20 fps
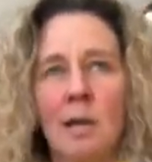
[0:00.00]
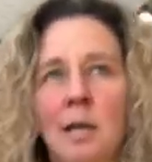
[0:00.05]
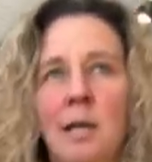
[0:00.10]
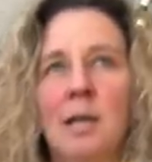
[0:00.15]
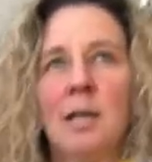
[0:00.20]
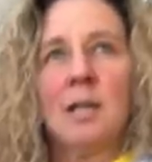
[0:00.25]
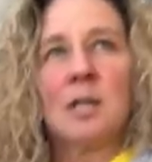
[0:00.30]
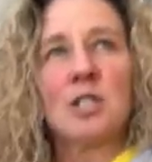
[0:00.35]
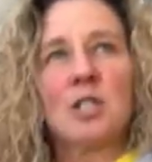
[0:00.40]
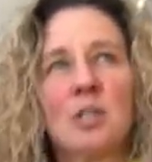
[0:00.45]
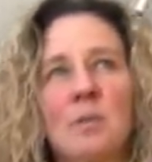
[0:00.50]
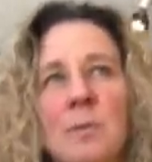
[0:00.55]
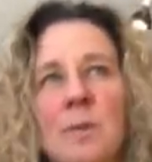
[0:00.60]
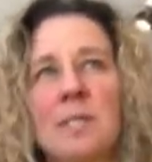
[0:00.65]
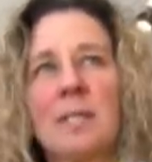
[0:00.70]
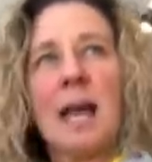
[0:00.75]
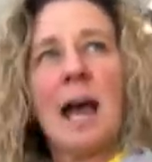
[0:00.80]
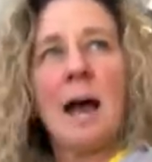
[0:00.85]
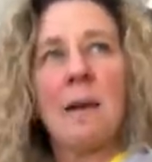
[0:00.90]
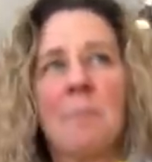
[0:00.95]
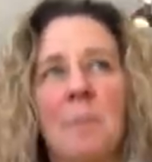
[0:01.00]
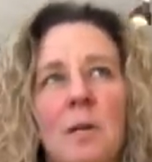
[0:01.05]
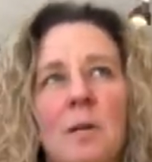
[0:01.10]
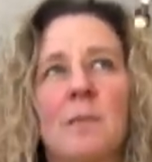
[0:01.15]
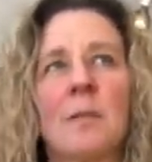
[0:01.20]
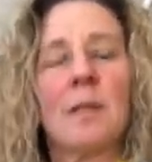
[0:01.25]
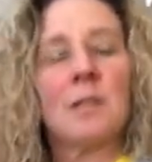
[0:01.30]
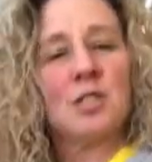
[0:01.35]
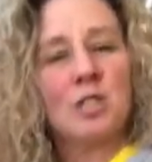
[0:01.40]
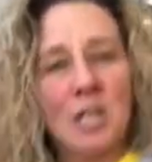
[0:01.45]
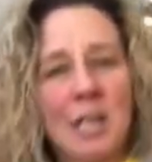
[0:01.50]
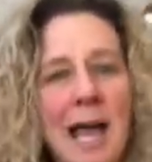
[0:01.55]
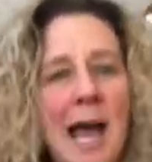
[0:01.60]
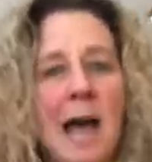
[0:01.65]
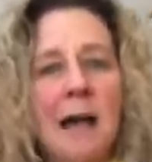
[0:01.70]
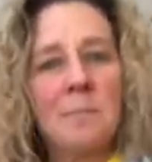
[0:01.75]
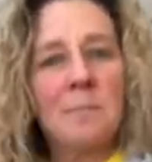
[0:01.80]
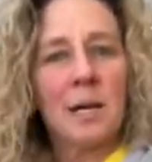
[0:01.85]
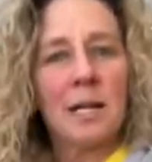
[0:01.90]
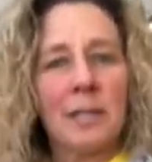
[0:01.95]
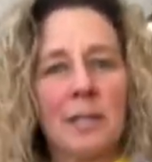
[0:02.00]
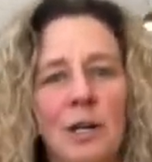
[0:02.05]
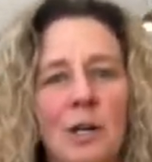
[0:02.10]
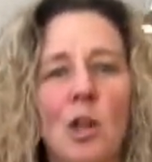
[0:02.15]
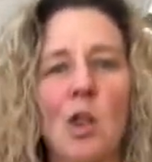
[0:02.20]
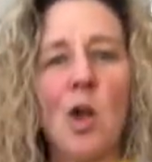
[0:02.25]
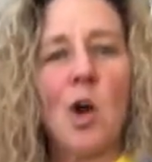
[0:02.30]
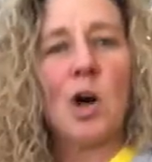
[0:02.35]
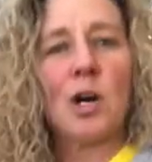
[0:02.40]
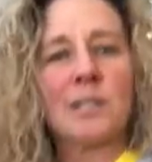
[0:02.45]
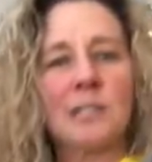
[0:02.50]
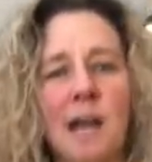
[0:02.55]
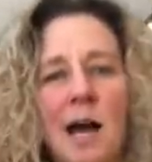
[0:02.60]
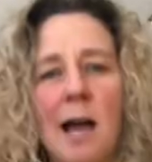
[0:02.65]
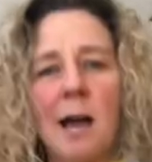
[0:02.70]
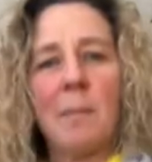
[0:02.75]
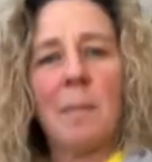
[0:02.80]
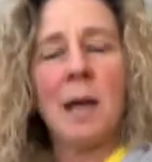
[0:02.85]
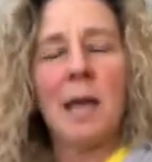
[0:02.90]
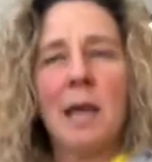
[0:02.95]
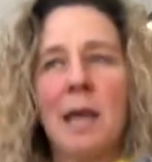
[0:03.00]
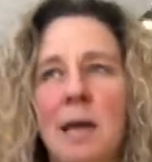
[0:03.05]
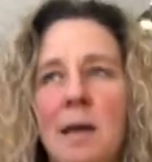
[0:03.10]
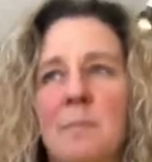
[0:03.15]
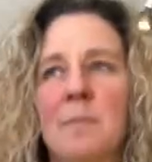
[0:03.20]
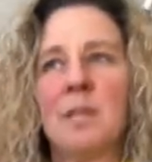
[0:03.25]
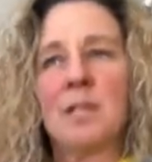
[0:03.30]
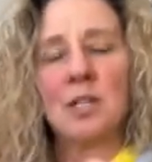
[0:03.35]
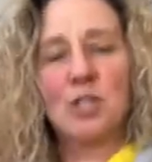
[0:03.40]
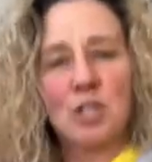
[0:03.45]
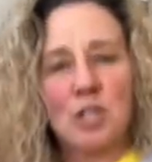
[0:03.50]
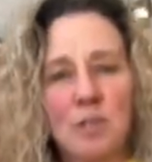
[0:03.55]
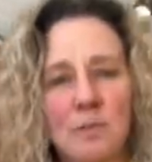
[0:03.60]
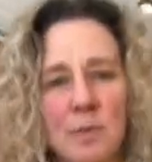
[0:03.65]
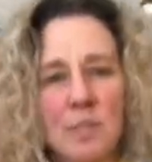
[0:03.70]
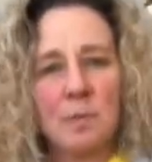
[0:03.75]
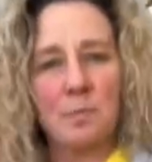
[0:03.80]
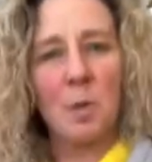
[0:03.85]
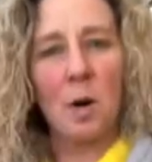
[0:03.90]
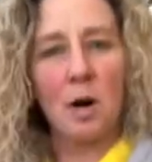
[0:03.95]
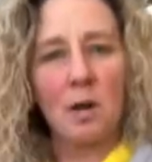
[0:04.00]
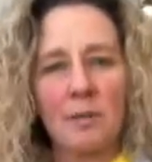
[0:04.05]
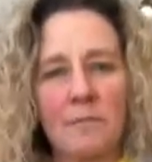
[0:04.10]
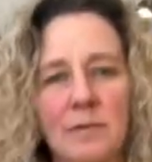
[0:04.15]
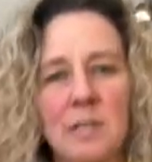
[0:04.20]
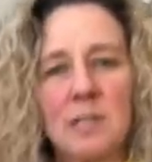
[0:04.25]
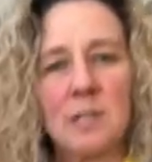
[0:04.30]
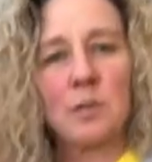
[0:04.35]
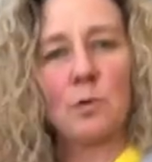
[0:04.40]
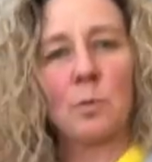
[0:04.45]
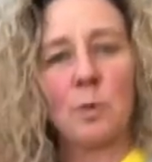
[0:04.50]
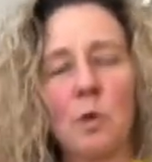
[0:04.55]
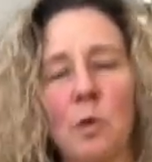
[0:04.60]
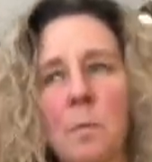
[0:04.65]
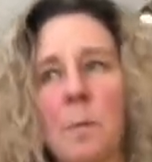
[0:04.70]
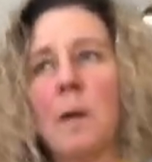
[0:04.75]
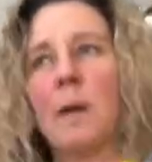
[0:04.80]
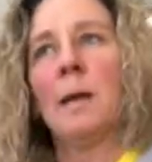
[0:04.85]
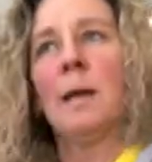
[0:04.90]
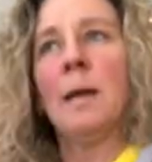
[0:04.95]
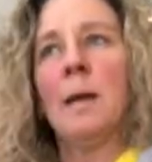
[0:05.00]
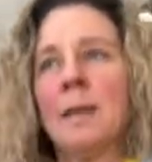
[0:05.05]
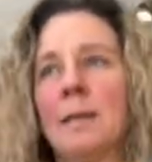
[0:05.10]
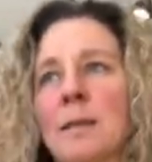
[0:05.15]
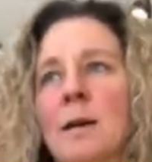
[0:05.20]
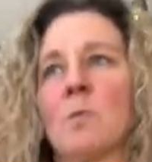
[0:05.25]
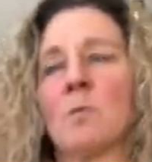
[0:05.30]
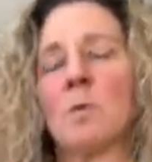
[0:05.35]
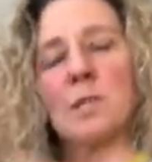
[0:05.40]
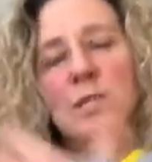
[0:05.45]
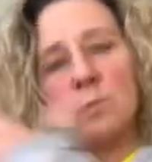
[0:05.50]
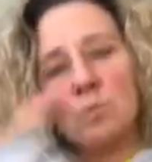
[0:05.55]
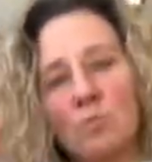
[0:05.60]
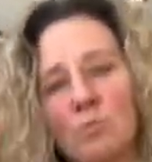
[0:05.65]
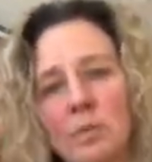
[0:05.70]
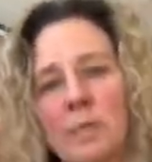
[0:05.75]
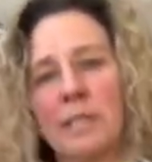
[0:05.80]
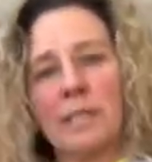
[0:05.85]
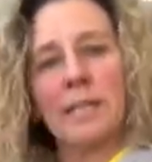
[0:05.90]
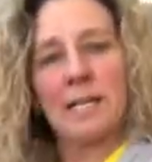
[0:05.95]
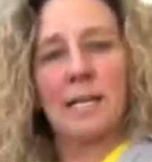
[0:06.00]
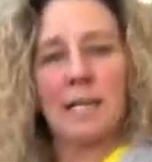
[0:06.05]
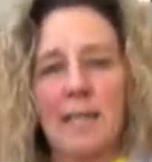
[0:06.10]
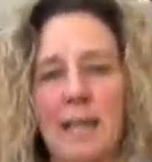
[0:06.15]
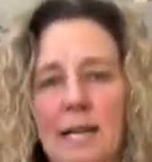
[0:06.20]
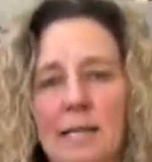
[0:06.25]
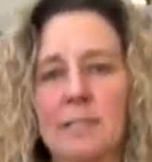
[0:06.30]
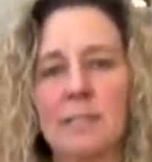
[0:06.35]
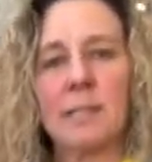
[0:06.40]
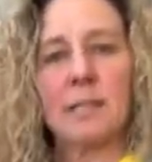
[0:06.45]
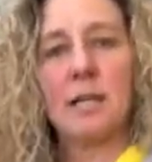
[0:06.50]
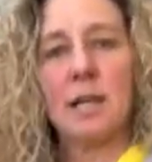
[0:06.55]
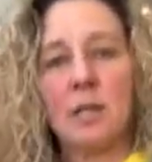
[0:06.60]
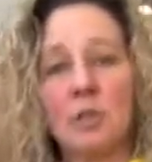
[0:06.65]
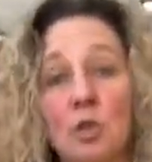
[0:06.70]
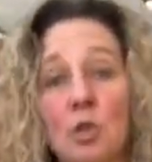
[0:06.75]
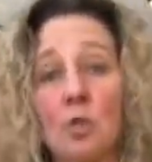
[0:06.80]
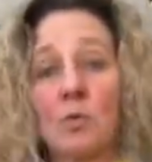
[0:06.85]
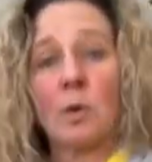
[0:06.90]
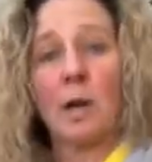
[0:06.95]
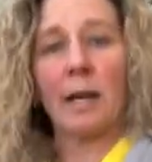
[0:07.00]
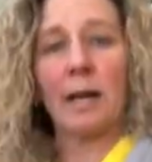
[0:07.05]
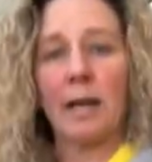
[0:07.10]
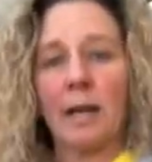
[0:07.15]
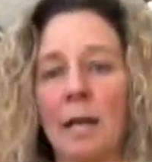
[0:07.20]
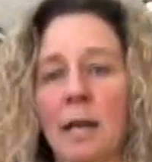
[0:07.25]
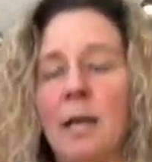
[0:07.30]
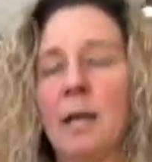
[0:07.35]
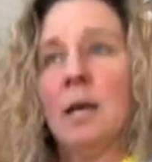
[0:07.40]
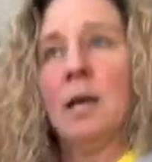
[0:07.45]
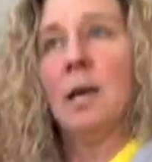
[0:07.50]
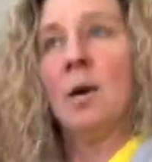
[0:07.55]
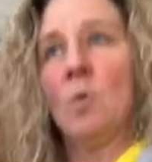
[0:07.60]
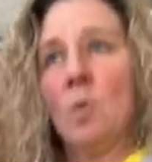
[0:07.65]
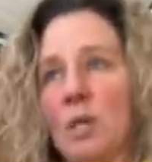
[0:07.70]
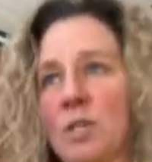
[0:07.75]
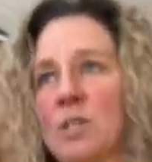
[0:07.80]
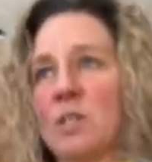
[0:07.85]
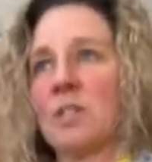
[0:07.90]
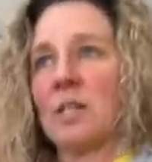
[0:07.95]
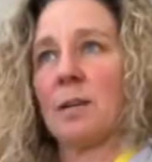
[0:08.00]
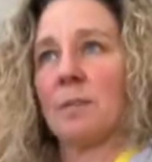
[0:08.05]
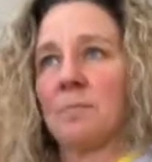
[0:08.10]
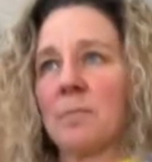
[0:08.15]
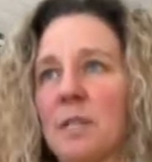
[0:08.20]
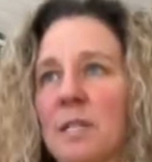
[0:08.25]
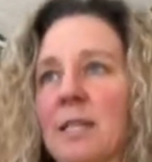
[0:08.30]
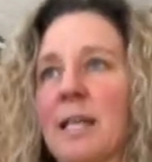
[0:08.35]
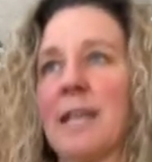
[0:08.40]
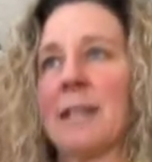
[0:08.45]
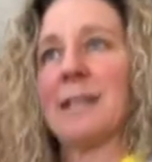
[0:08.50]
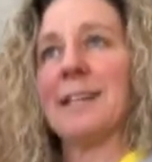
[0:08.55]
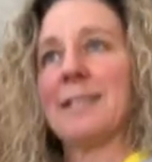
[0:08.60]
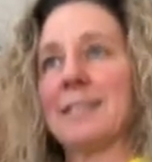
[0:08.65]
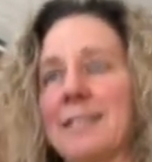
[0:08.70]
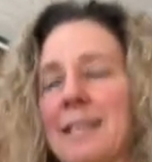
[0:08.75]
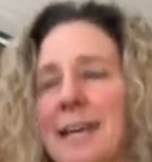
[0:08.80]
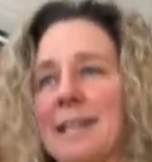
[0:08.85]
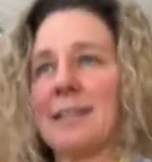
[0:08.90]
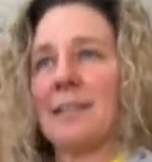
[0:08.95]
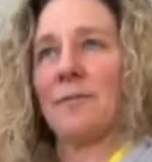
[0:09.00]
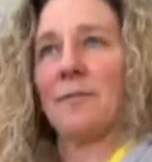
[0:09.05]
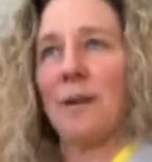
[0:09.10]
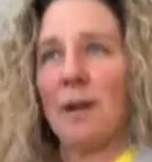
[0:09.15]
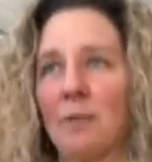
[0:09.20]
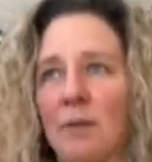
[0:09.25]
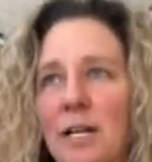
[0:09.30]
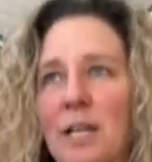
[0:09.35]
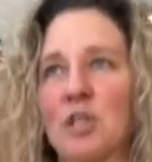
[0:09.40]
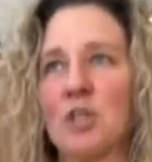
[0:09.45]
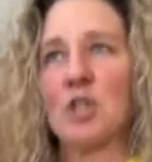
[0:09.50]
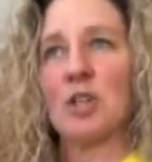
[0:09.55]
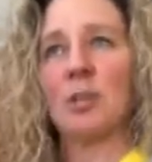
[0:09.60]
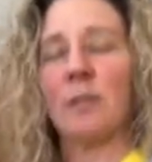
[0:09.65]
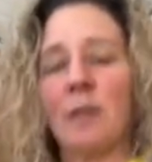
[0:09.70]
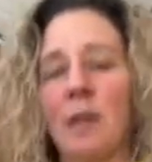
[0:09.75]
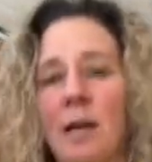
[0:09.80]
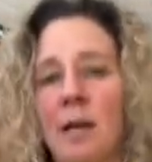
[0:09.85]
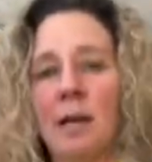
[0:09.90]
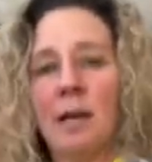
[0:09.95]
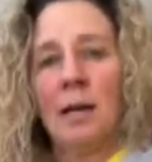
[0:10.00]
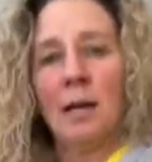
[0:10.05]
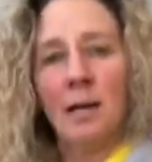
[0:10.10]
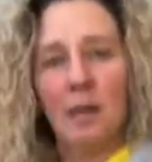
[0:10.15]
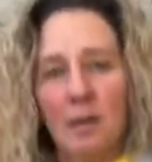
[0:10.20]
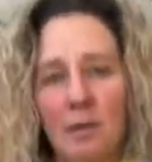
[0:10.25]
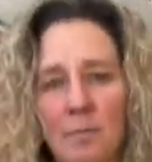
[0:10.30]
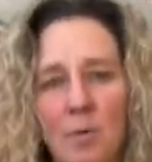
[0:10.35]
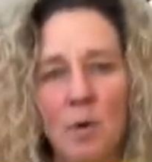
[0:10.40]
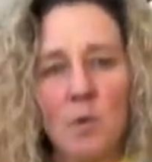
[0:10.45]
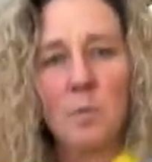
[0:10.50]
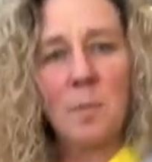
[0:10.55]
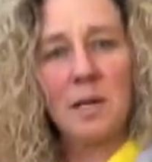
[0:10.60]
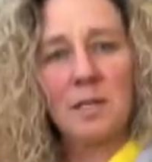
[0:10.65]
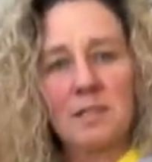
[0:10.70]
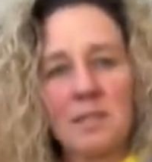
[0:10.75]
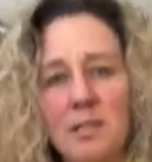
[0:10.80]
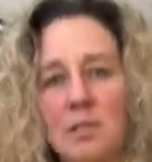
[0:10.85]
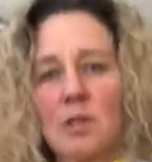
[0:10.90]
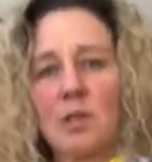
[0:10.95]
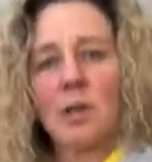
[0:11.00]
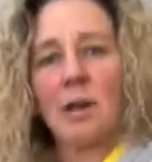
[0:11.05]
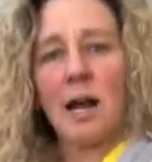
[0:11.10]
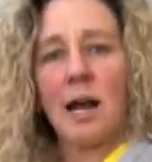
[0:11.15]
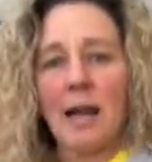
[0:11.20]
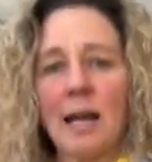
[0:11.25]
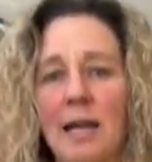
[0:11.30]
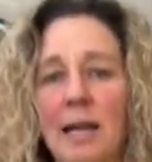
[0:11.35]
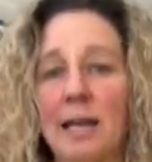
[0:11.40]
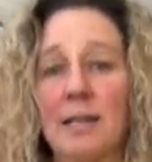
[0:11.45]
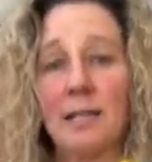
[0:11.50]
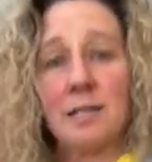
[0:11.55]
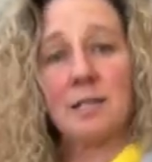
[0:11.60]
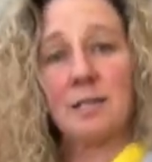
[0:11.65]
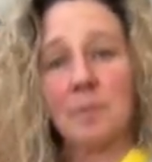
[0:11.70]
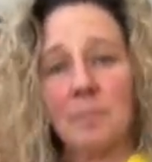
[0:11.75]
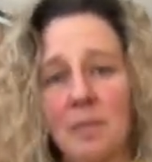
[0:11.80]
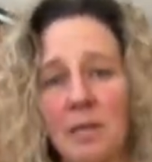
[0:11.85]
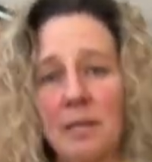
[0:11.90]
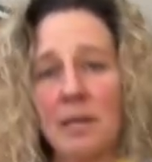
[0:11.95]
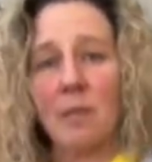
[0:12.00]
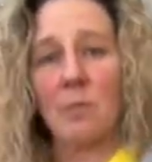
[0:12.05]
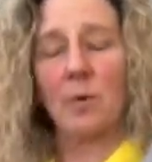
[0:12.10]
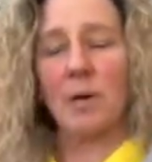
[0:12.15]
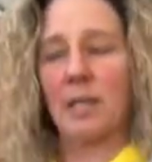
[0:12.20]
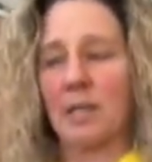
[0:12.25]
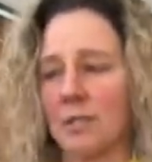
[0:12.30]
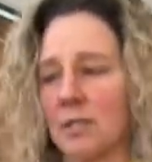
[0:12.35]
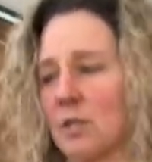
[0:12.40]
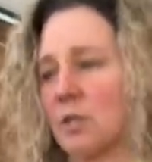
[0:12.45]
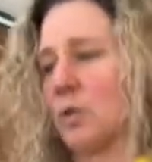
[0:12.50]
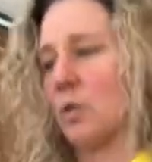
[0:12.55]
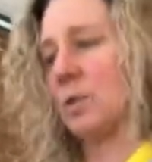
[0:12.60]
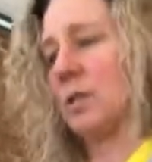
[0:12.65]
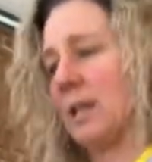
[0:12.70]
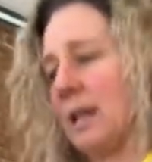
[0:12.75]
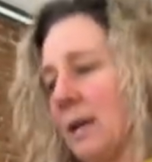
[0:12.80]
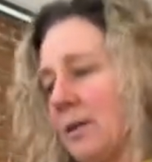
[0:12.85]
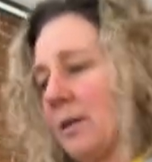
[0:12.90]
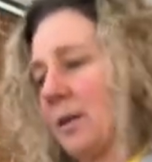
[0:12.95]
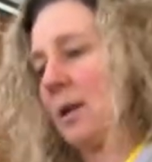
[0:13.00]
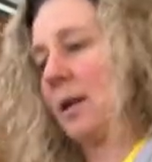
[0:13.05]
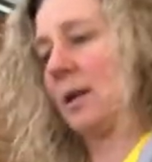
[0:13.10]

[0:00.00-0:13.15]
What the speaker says: She was happier than she had been in a long time, because she was part of this group that was really connected to running, which is something that is at the foundation of both my sister and I, and it's something that we get to do together.